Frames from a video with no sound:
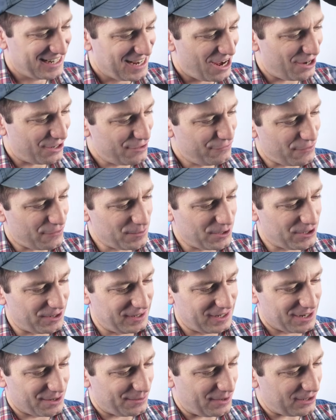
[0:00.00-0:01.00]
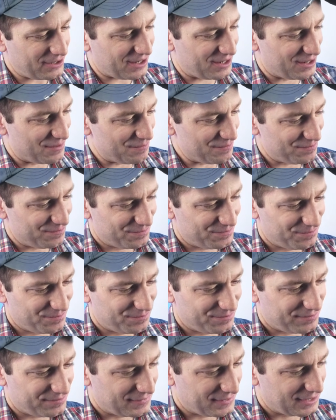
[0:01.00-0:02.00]
Howdy from Korea. Welcome.
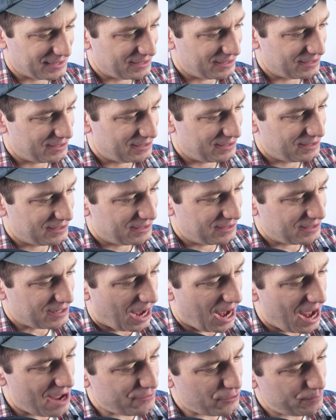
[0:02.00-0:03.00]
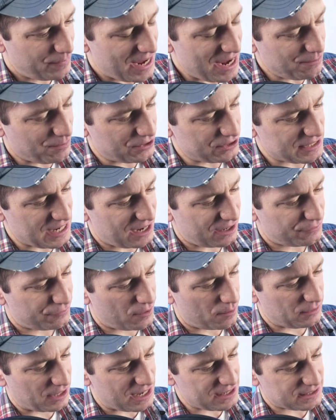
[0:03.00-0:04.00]
I have a paper deck
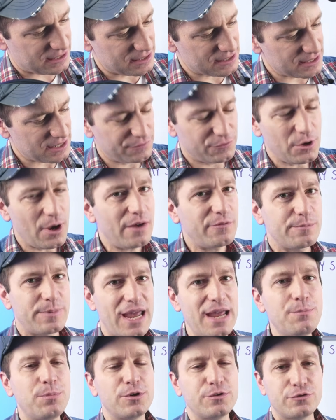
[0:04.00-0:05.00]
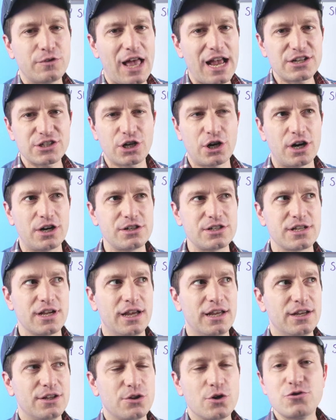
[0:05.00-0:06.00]
from lessons. If you have paper flashcards,
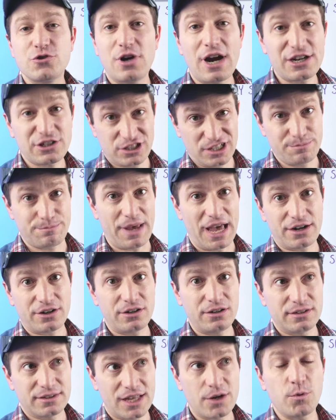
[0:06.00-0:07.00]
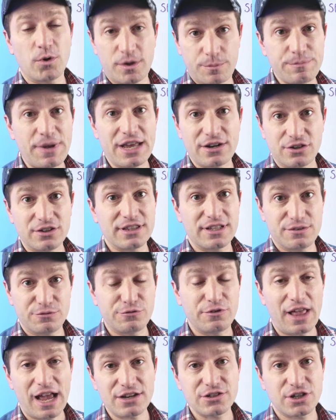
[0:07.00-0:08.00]
those are actually better. They work better than
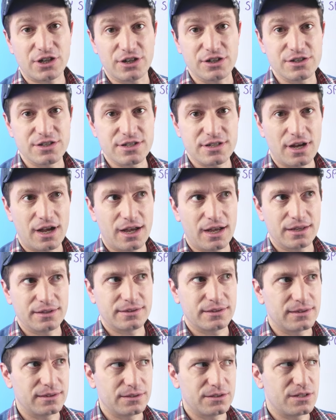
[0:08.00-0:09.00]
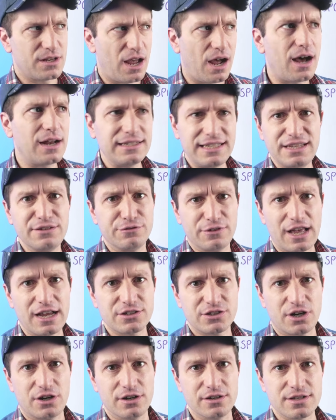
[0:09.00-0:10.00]
flashcards, Anki
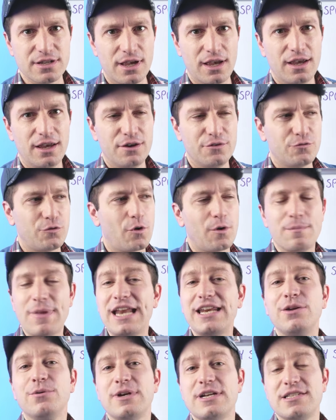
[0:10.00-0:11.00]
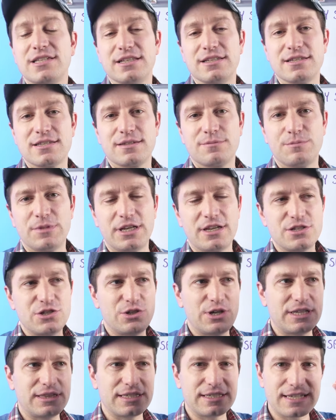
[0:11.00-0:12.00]
flashcards, for many reasons. Because
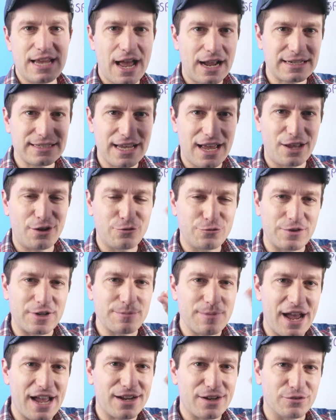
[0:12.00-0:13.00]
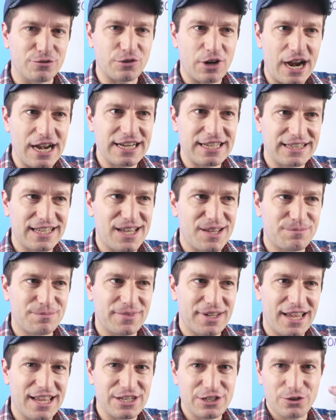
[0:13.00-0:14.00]
you get the tactile feedback of writing
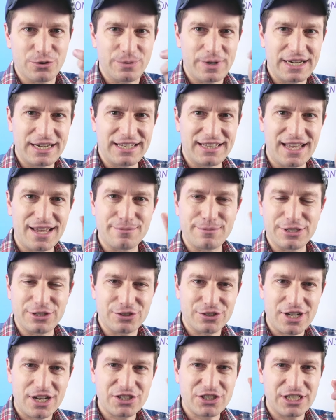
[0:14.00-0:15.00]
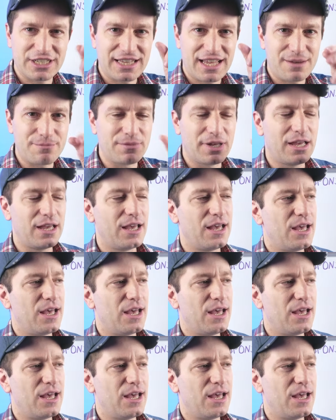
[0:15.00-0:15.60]
them, and you're reading them, and you're touching them.